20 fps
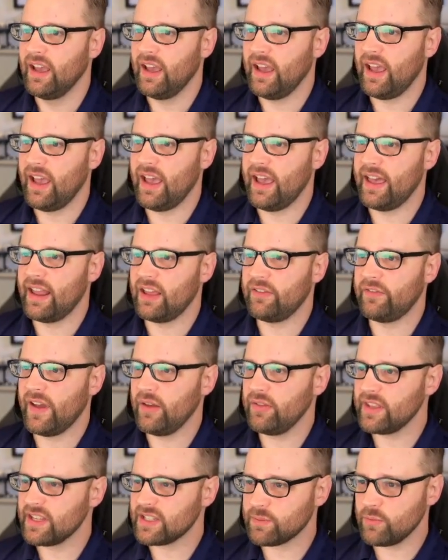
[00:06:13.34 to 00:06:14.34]
And I found
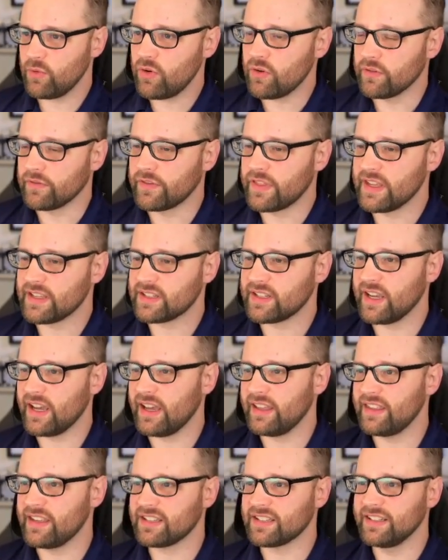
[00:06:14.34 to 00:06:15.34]
this move, this
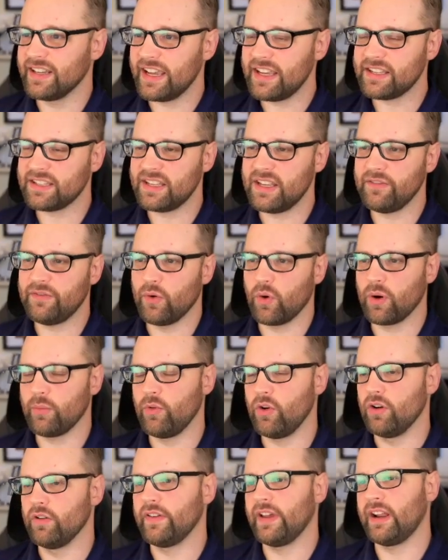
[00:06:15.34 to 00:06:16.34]
knight c4
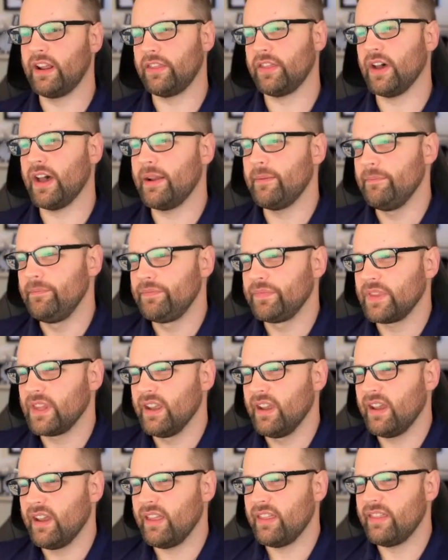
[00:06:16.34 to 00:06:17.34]
move, and I thought
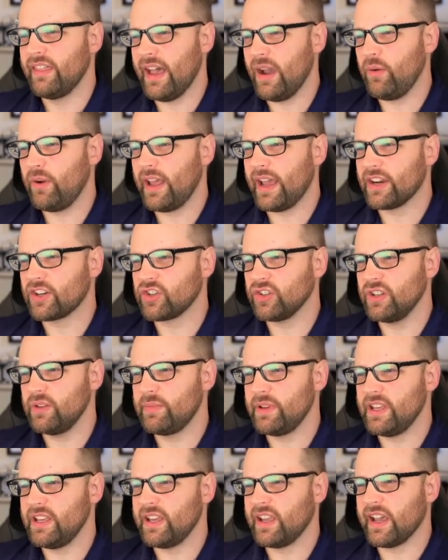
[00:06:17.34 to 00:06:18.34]
that would actually
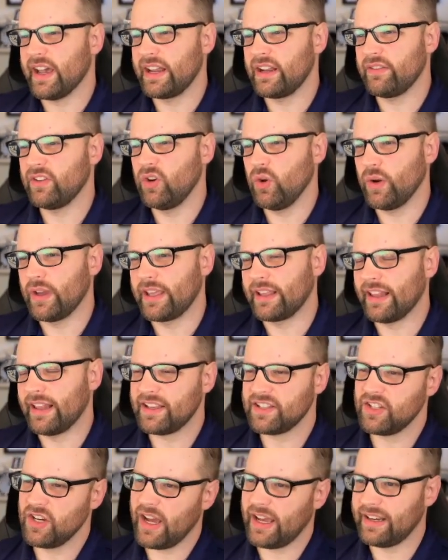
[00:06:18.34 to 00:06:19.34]
be kind of annoying. Like it's
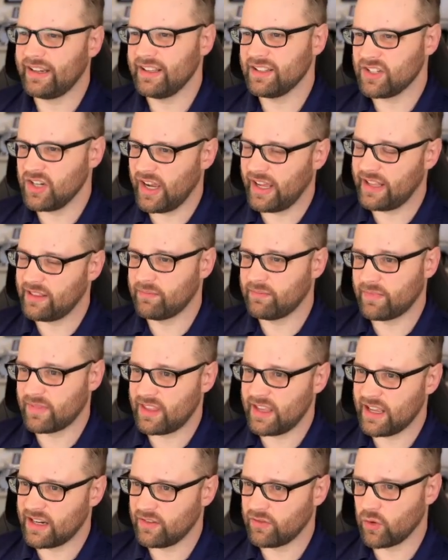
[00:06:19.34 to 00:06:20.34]
not the
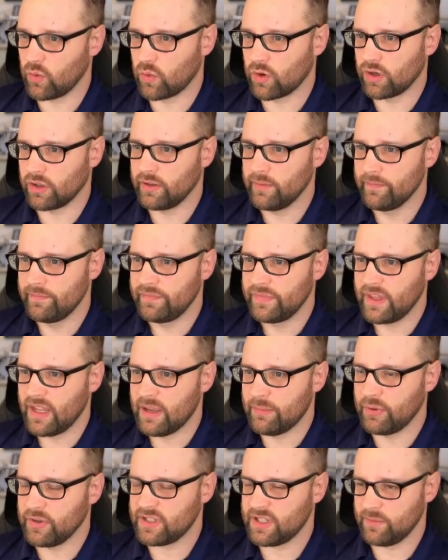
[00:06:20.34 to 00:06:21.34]
end of the world. It
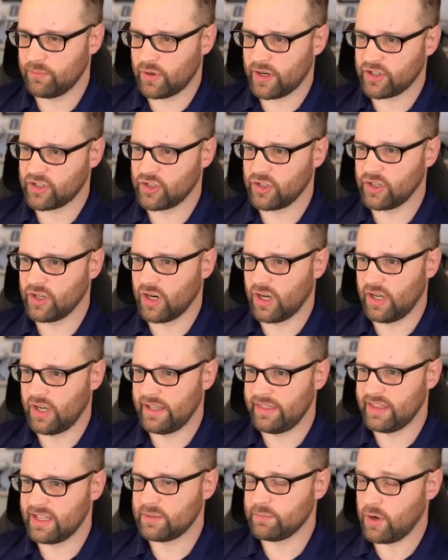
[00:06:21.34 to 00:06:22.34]
puts some pressure on
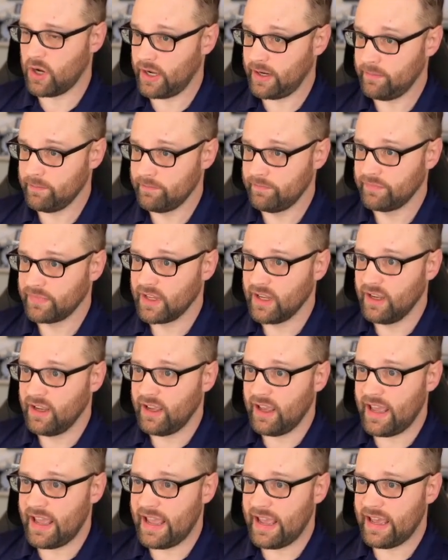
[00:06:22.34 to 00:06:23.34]
this pawn,
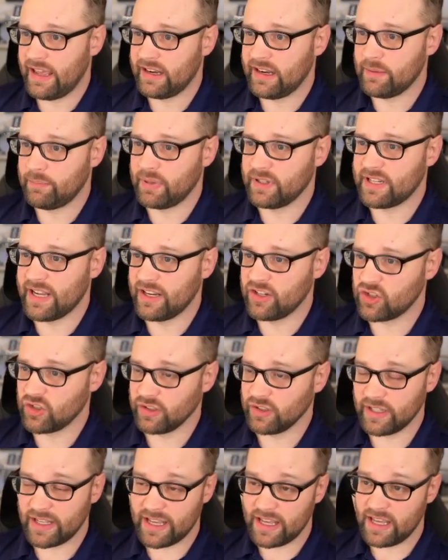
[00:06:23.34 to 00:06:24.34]
and it
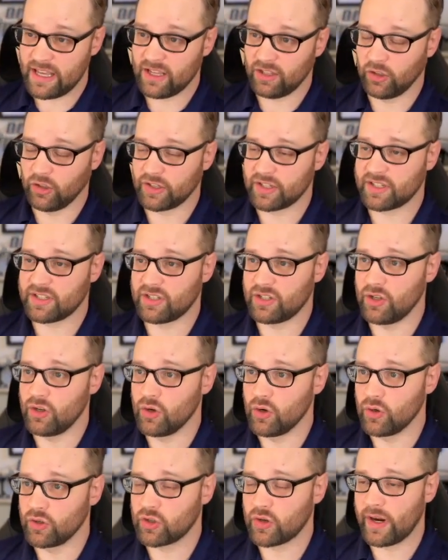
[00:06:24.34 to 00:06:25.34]
potentially looks
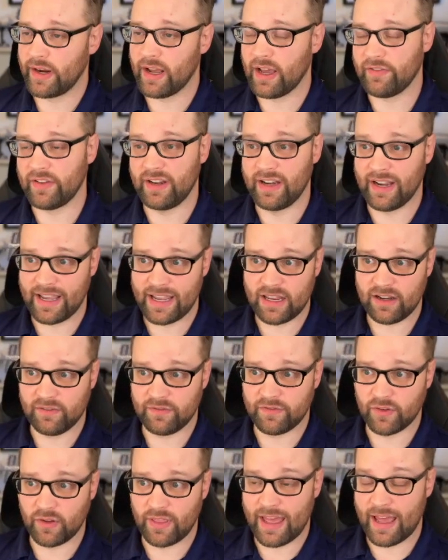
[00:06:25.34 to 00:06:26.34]
to trade off a knight
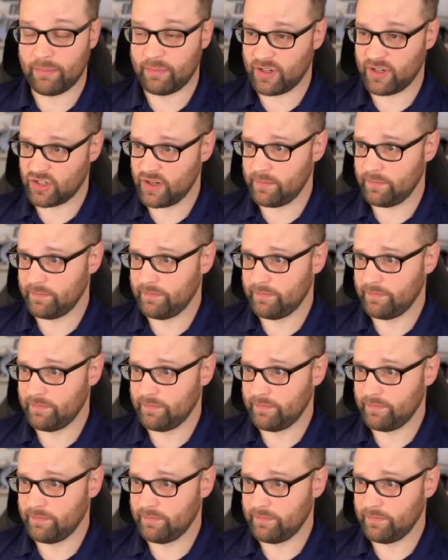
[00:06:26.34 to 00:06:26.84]
for that bishop.